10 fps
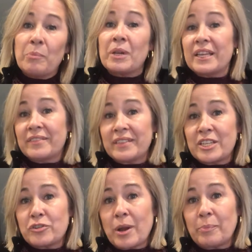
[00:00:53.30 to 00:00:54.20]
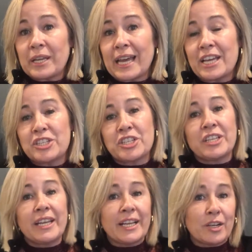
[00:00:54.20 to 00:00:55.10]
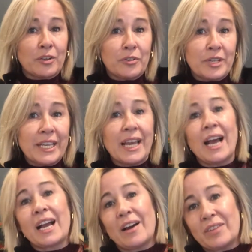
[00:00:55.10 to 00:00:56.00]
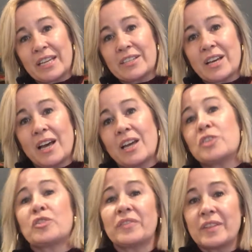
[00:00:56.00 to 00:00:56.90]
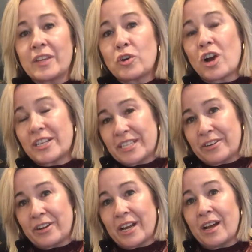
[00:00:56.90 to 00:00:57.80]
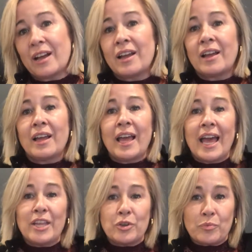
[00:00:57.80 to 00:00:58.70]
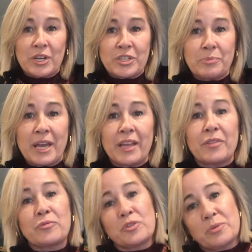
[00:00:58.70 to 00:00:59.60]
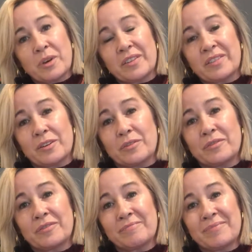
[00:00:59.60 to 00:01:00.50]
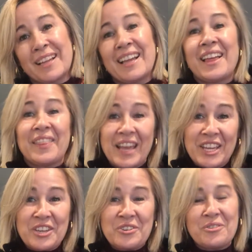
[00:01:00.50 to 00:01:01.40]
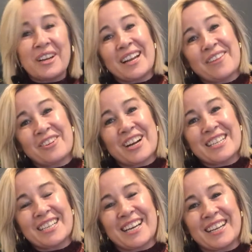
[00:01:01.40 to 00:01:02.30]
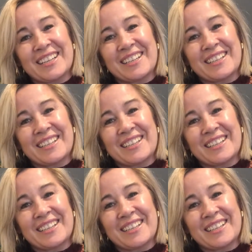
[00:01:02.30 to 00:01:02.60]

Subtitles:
Please send your application, including a cover letter addressing the criteria and your resume, through to myself. Thank you and have a great day.